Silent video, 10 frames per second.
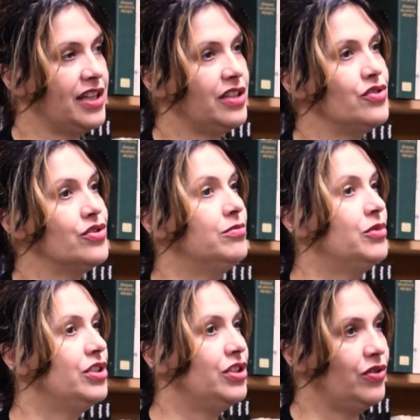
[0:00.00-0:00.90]
like in
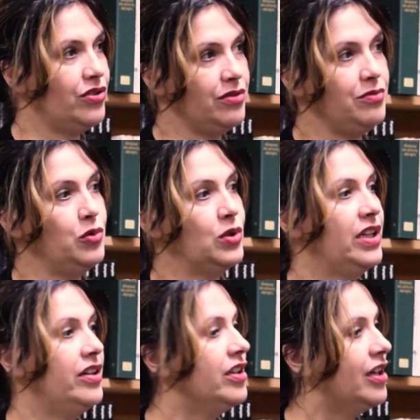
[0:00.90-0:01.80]
Germany or in
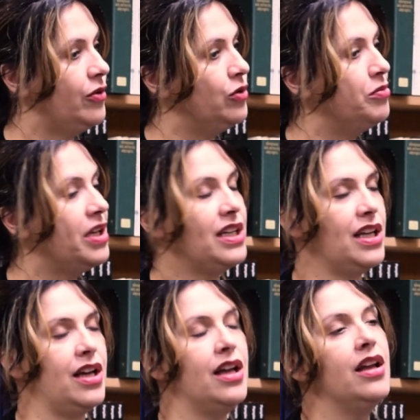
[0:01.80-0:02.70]
Bulgaria or Romania,